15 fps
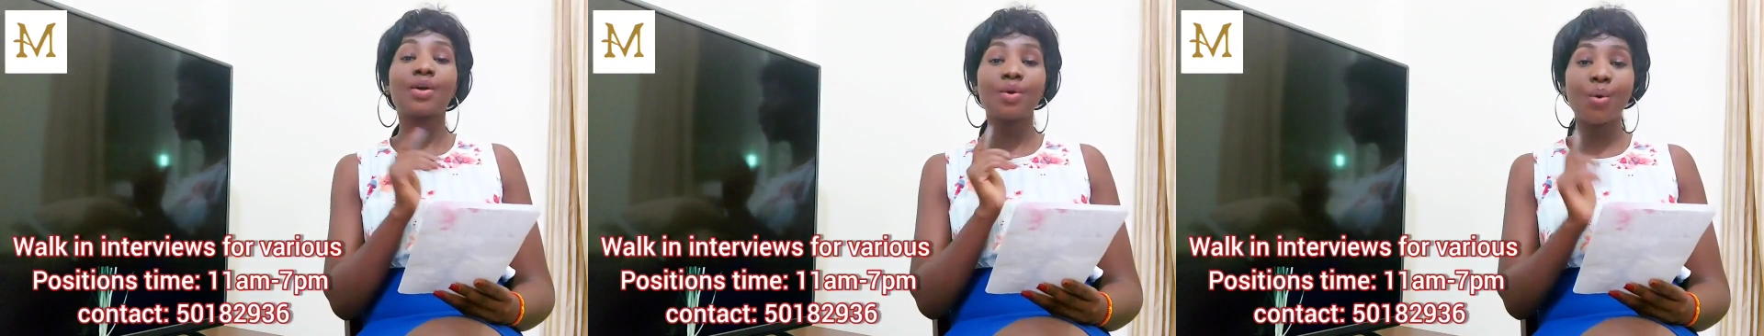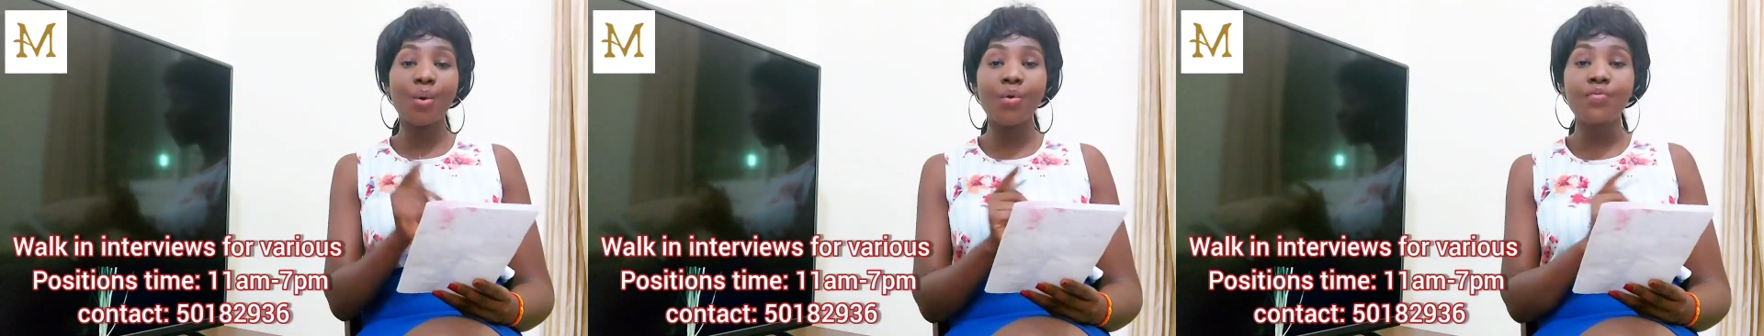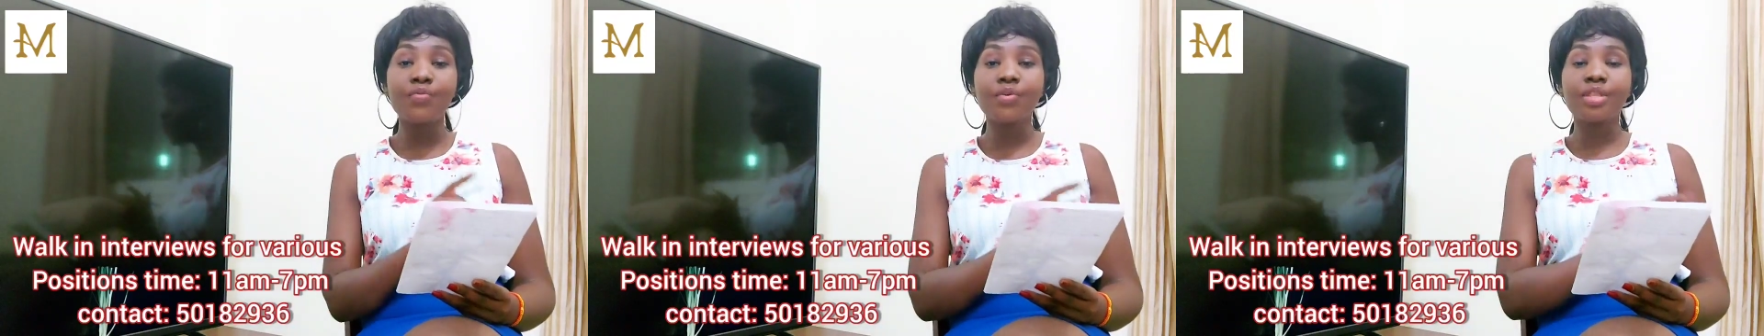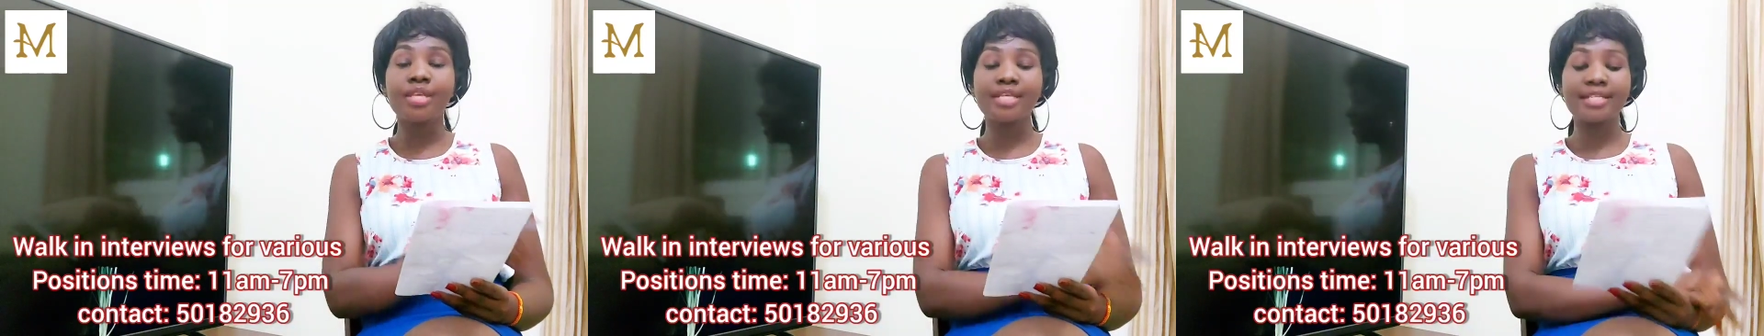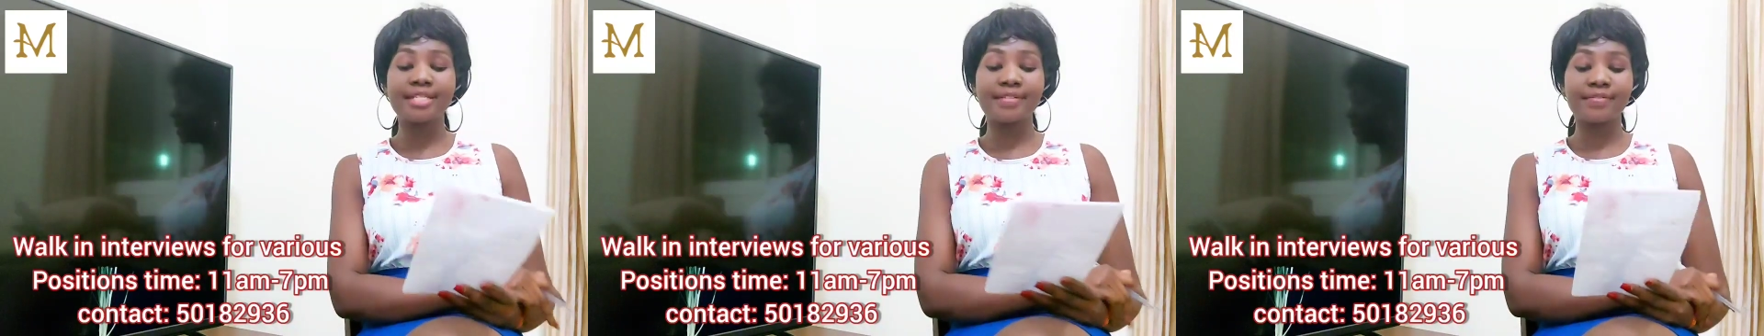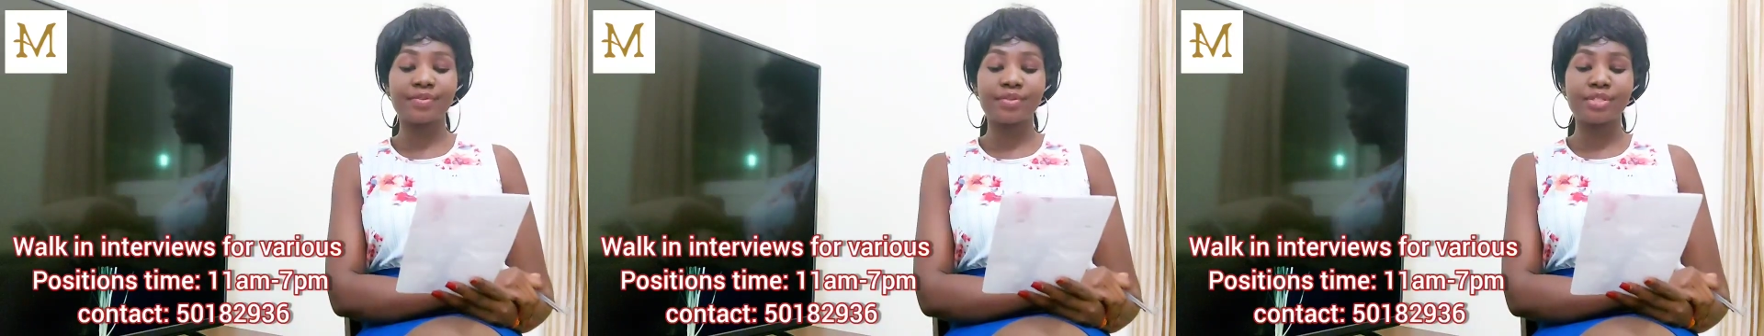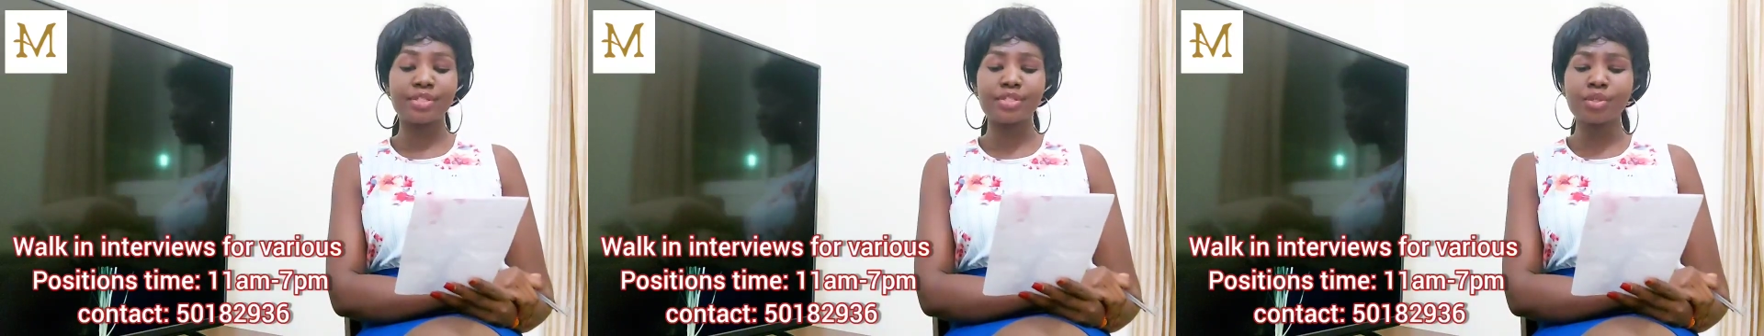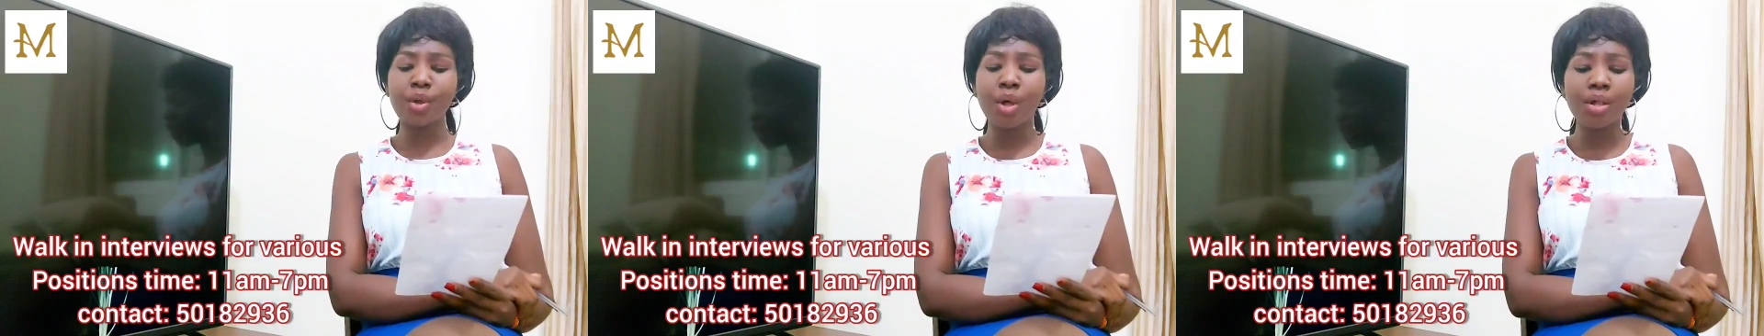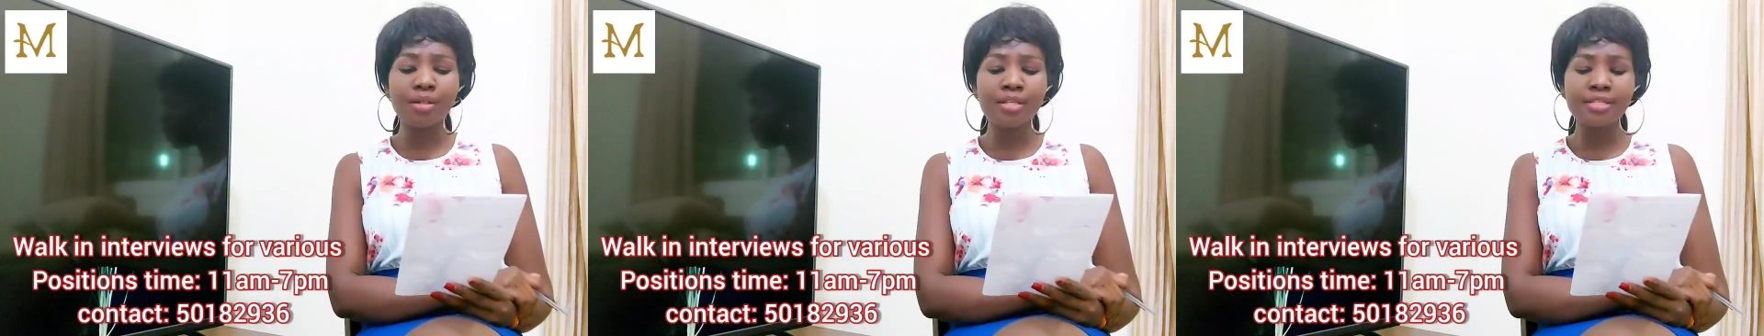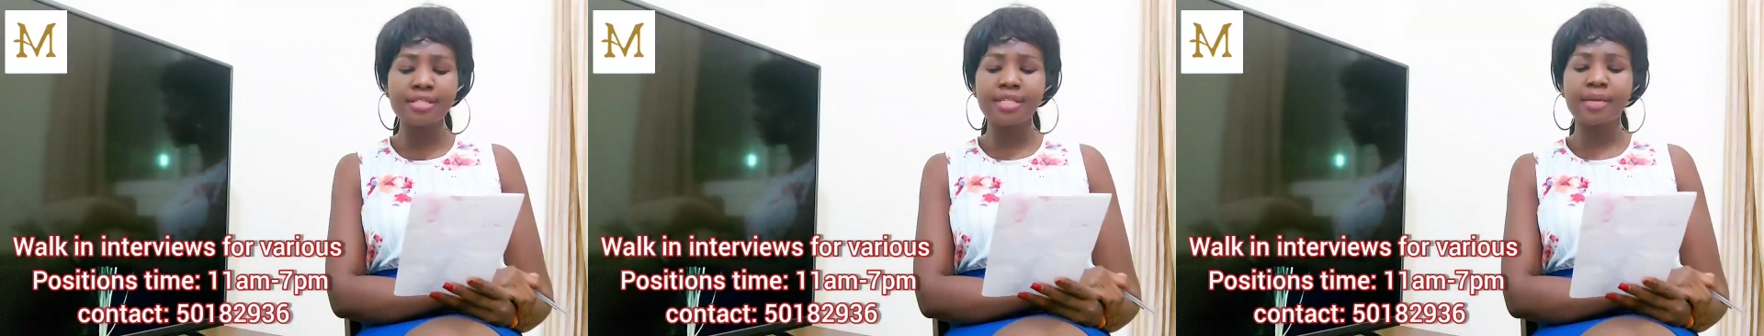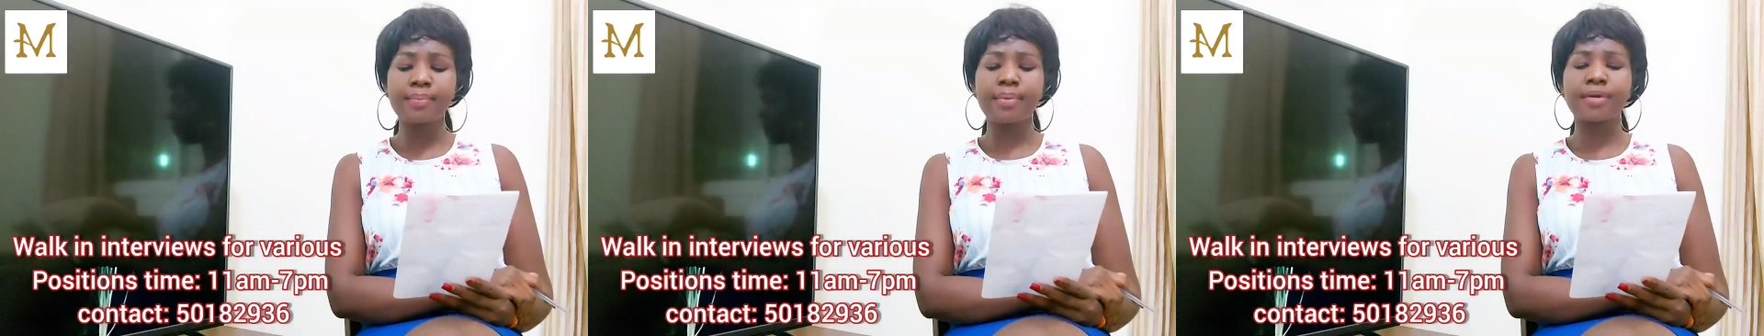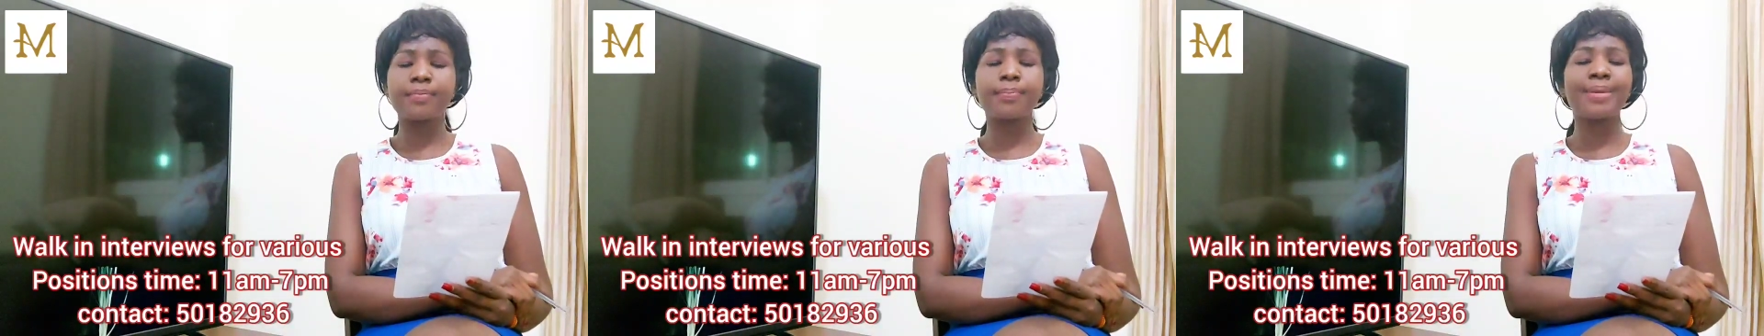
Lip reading: go for the interviews. Just call this number,